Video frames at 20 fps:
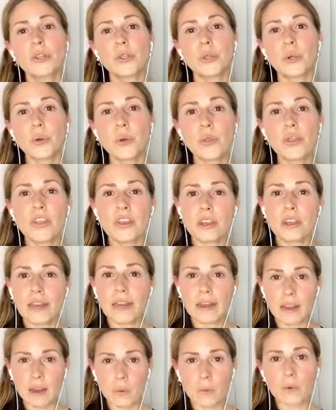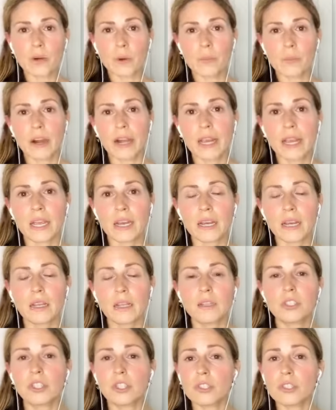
through the network marketing,